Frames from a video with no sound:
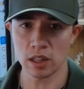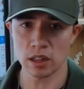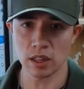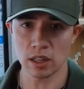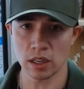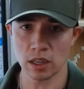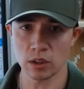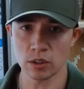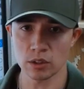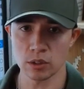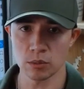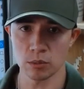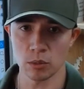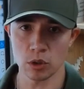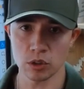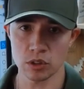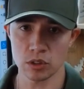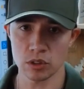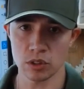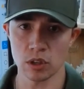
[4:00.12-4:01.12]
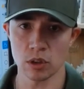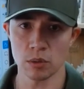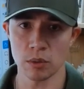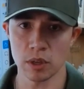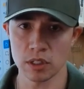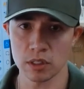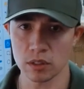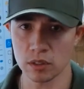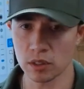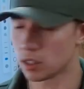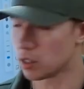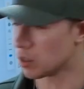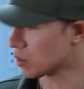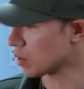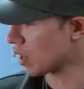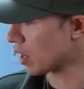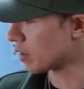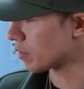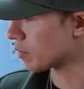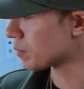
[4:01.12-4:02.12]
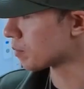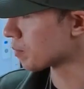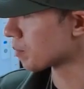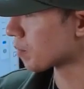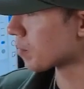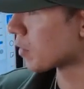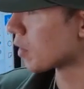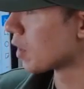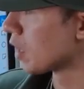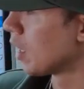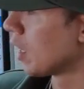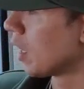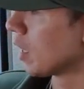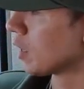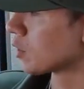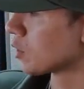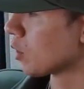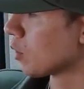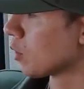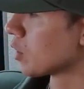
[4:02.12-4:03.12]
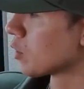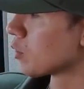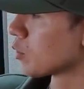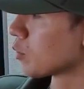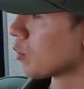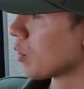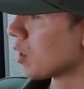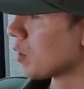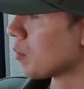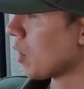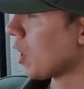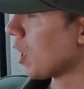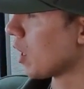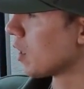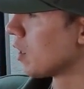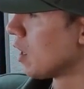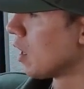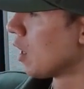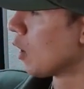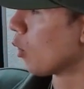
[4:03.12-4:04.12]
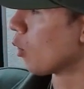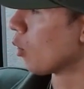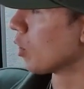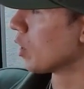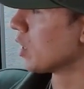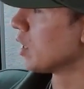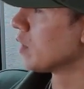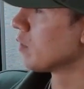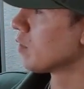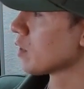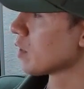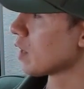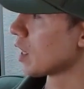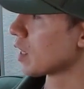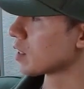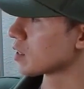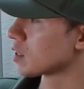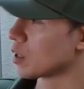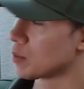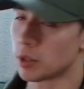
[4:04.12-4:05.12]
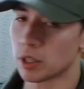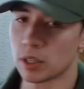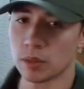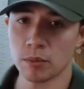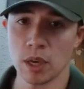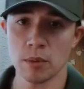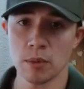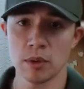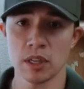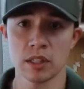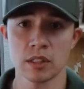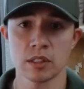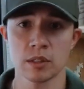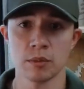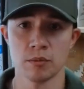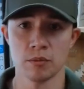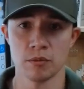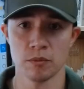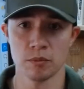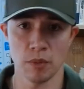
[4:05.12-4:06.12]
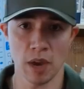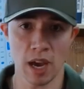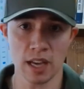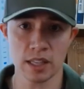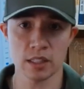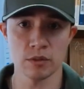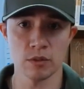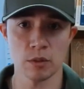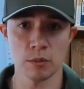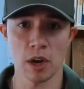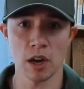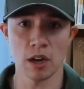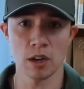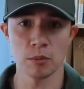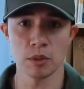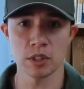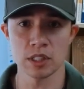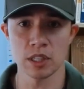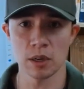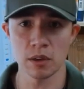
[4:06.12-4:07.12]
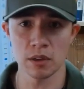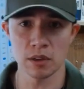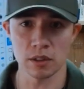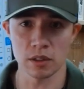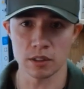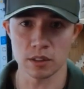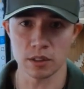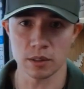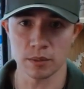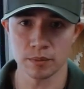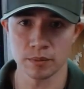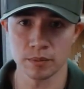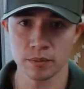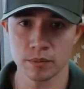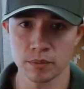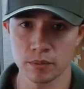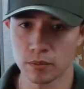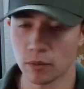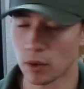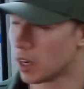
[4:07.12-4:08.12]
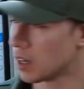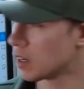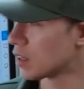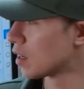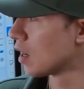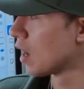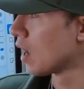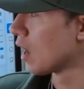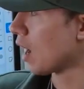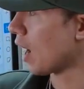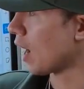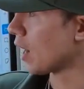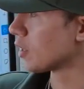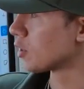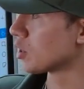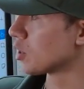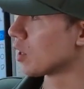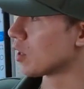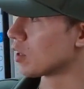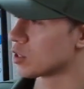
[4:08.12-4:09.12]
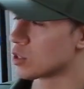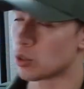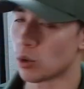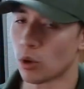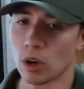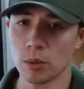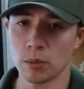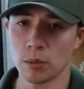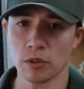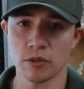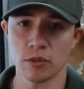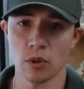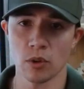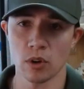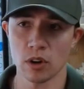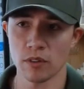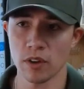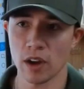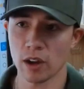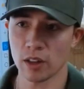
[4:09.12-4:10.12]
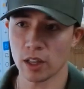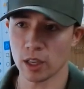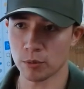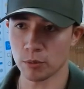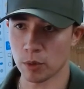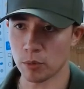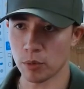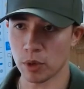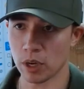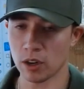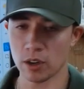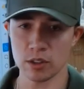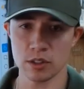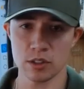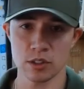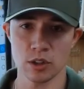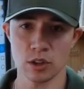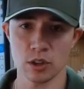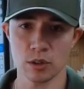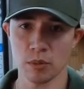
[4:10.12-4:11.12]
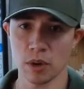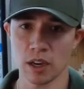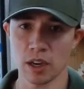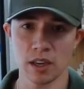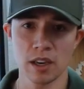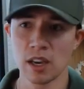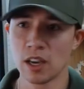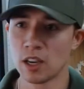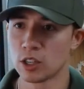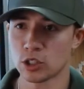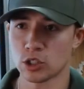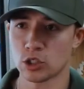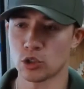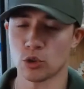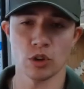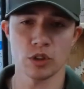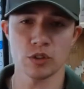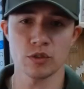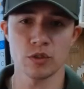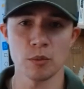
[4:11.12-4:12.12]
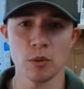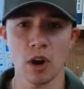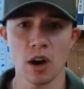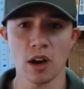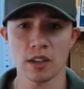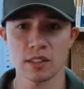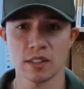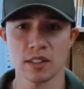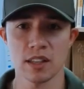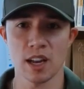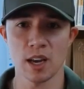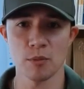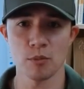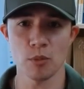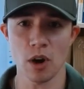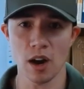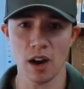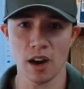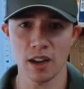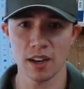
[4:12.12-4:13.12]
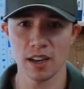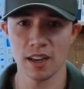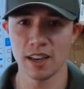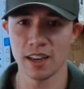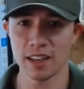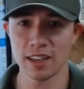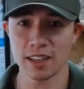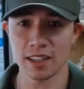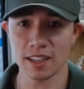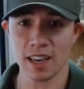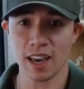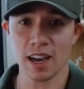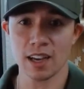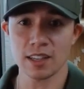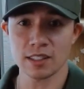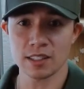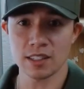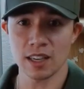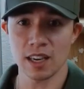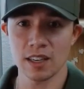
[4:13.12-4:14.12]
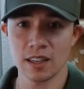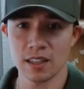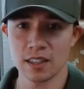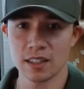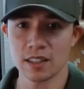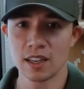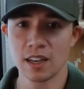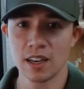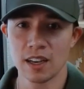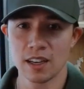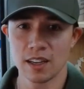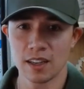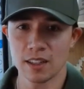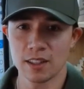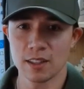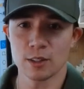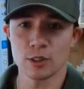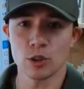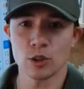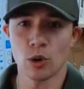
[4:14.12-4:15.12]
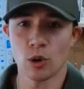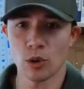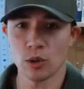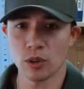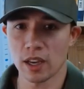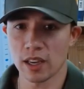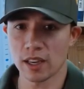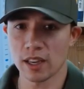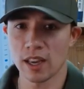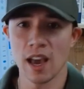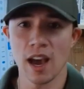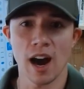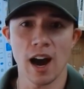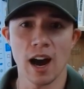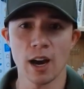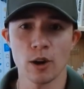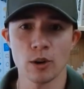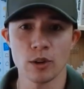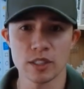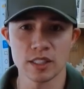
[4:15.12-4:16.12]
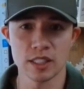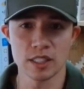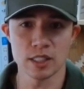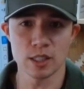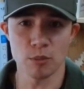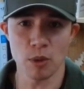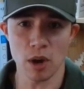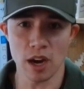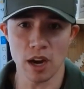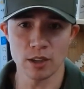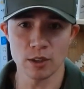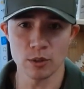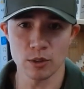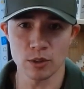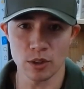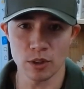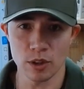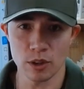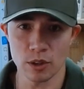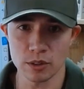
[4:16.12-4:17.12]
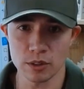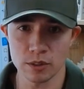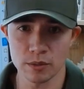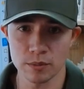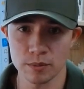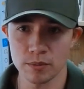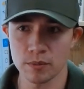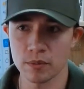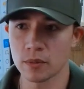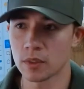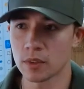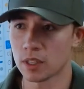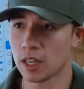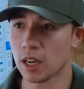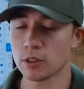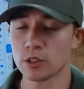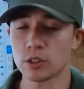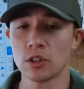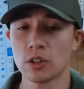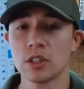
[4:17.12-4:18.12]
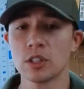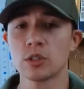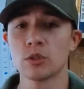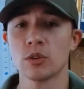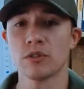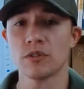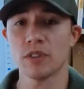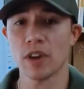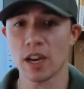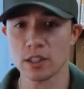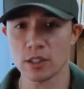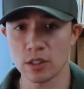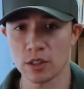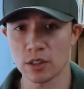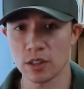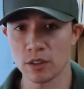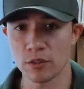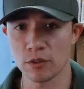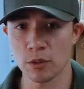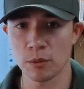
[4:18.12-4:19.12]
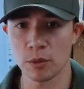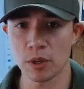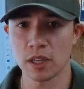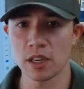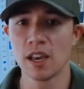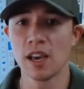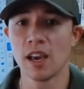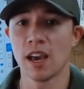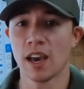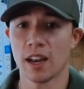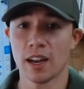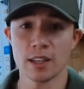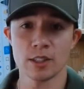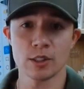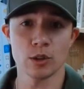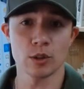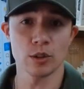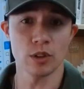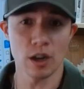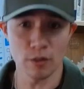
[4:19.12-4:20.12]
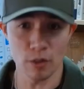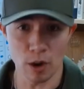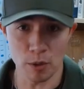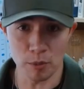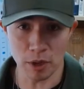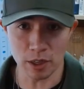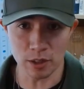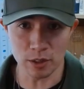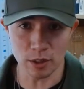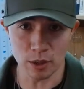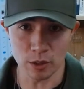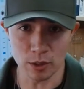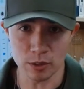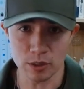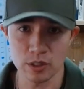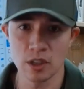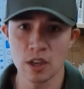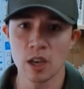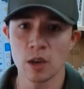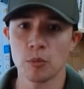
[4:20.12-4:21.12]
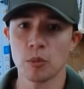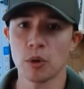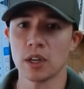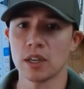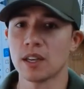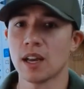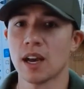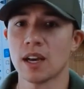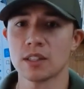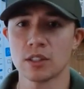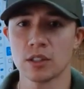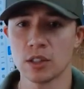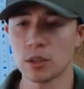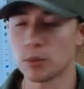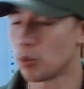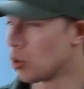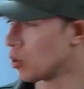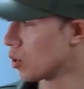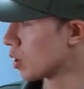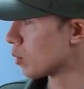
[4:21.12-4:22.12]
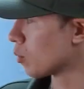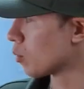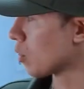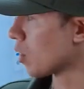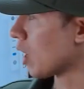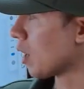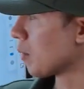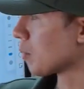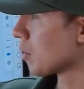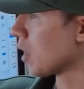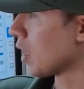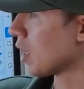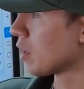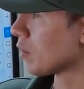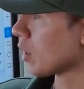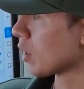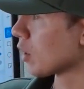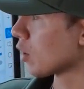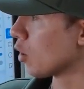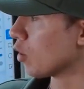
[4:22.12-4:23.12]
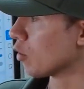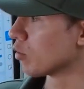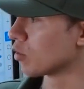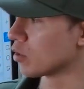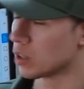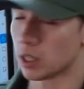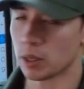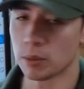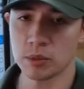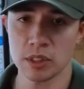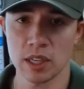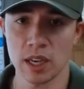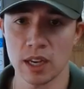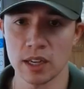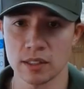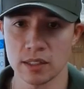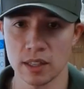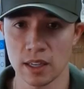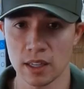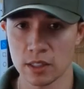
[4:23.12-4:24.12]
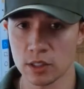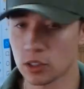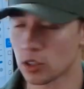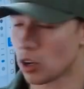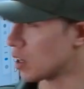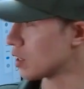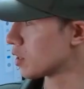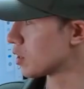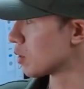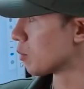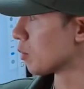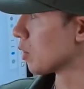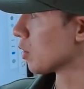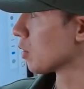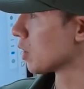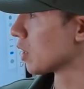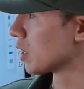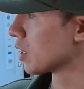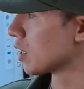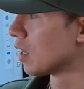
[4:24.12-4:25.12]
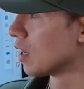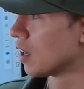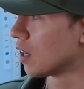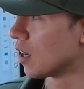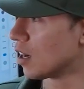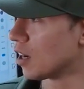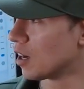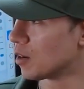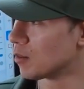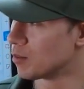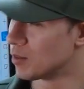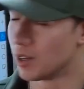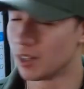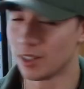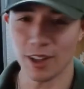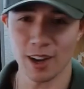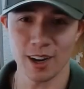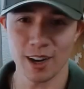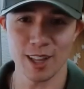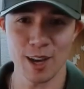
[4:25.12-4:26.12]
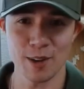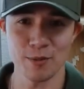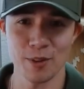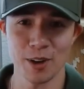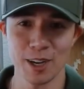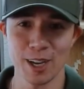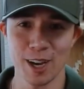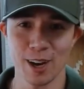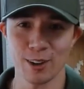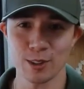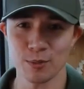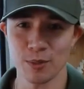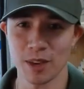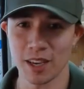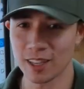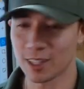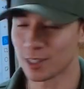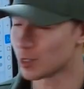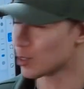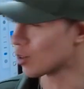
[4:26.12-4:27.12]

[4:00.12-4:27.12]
with anything else emotionally or mentally in your life. And so this was one of mine. Or even like something, maybe it's a massive amount of materialism, right? I shared a story before of how like my parents took my shorts from Ross that I bought and it cascaded this whole like, I always need to buy new clothes. Now it turned into a fashion thing for me, and I still love all my clothes, but not to the point where I'm kind of like overly obsessed. And it started to really, a lot of that money I was